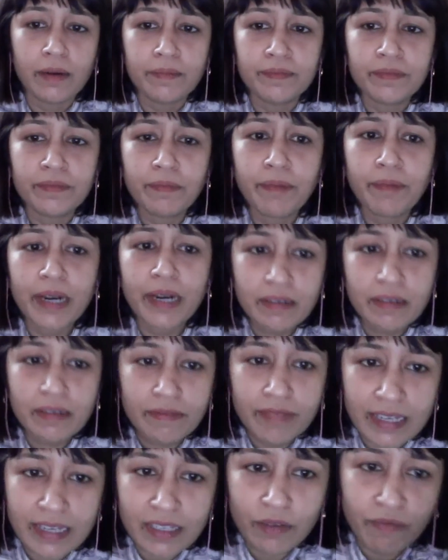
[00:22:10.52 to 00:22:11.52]

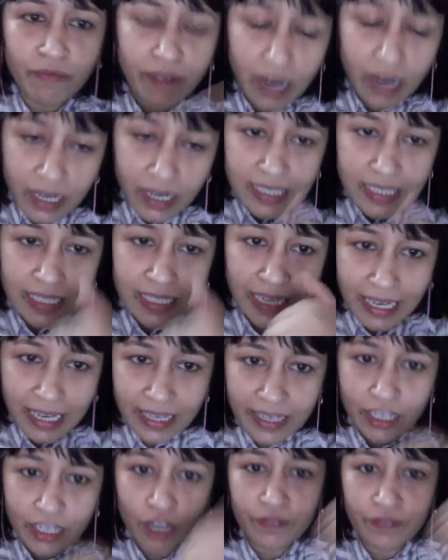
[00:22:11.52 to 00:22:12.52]
But there is a vast
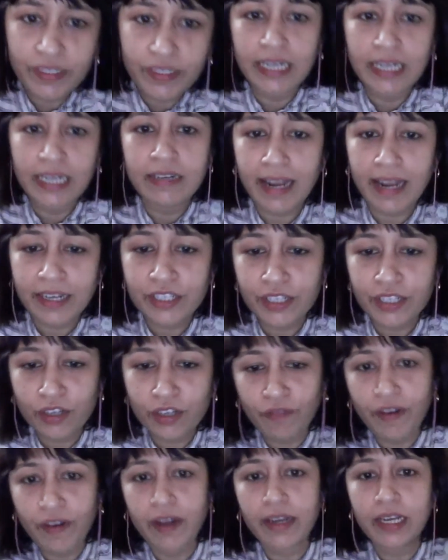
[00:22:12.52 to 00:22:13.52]
area of the
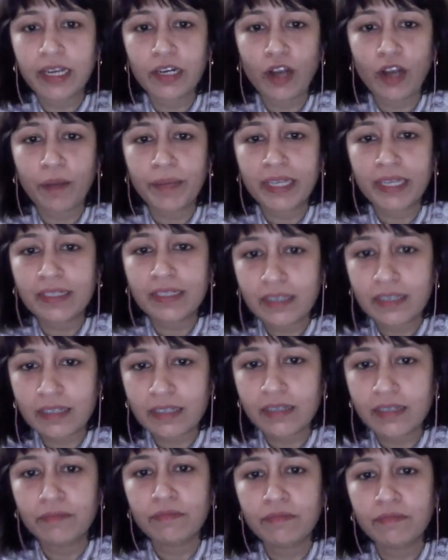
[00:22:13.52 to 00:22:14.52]
interaction of our economic
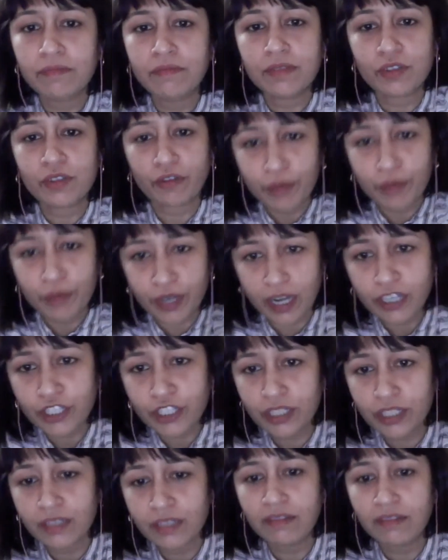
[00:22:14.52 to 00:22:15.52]
systems of
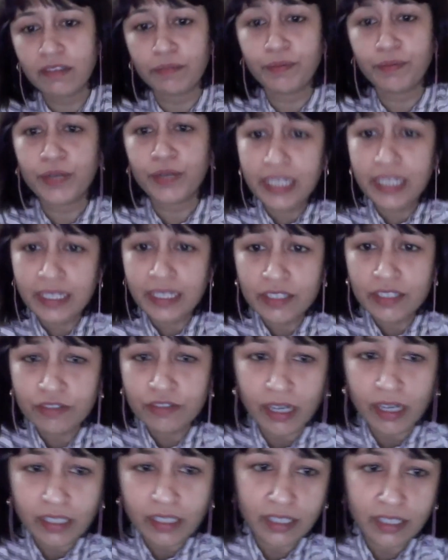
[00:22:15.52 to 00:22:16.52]
production, the political
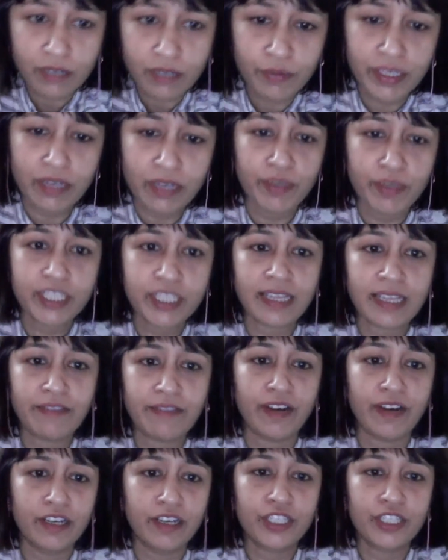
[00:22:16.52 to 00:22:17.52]
structure within which they
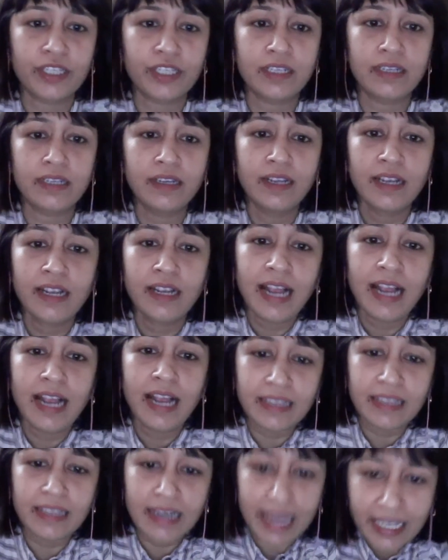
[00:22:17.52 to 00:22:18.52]
function,
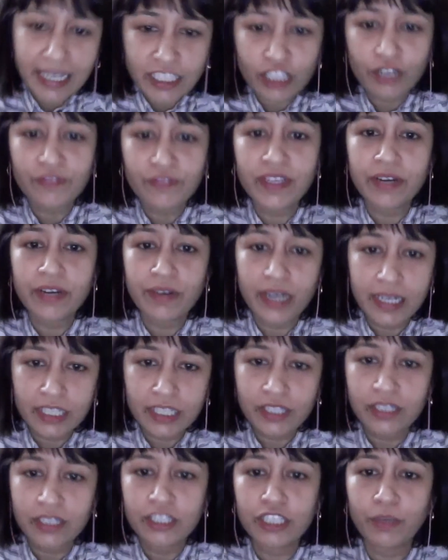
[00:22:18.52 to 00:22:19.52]
and the nature of their
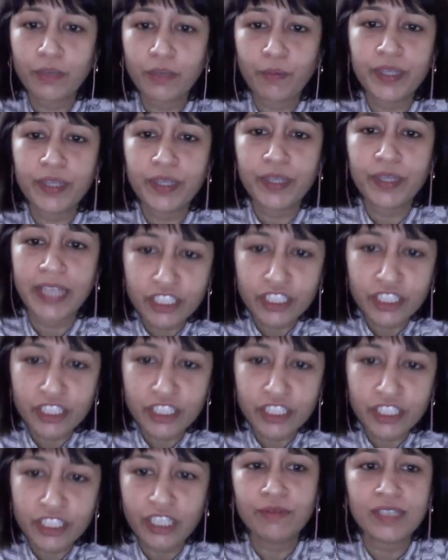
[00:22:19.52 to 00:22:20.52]
relationship with
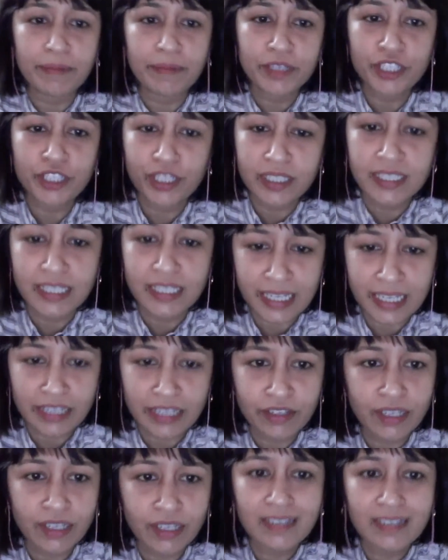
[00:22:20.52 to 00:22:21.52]
energy use,
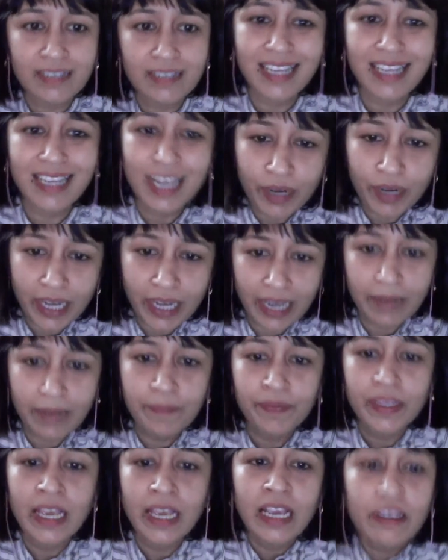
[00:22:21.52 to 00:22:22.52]
emissions, etc., that is
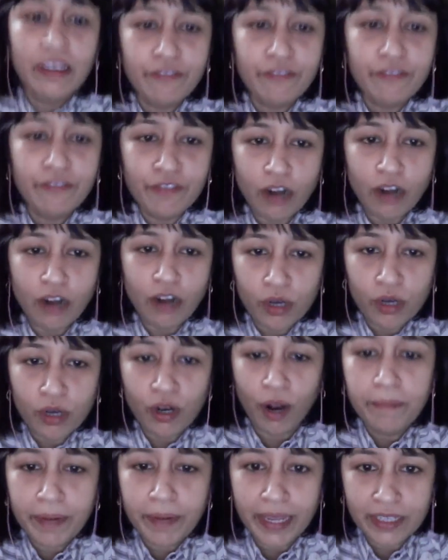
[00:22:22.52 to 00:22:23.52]
equally, if not
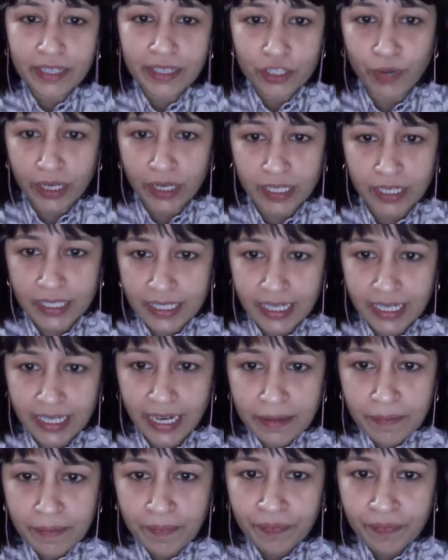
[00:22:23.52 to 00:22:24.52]
more complex to
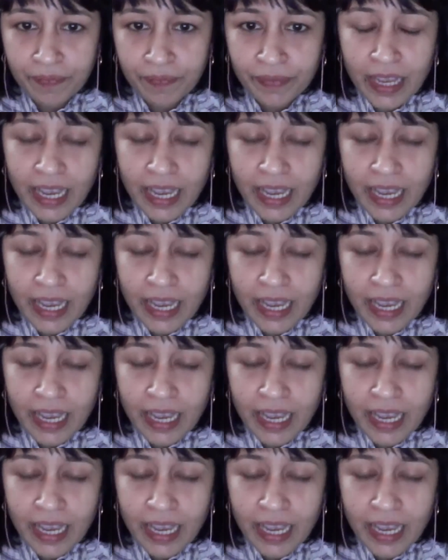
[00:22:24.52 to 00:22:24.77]
understand.